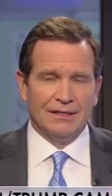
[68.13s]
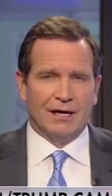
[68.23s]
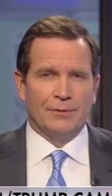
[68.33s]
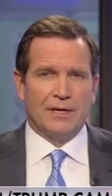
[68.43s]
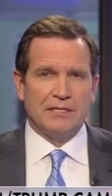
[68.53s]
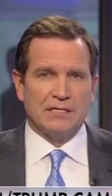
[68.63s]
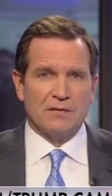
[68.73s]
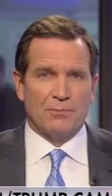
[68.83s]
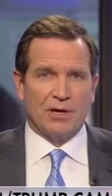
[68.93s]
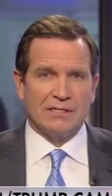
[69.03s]
Conway says
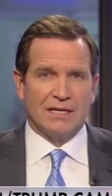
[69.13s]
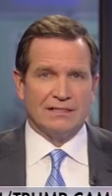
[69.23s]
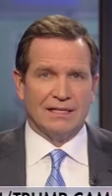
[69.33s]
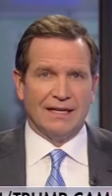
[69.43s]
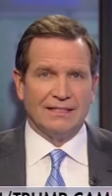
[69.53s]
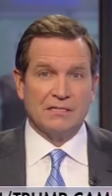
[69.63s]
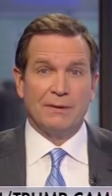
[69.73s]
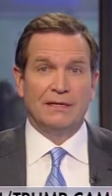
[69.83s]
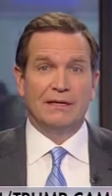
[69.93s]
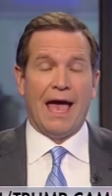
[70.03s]
the president elect has
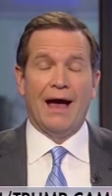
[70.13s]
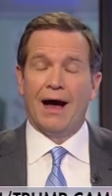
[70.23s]
been,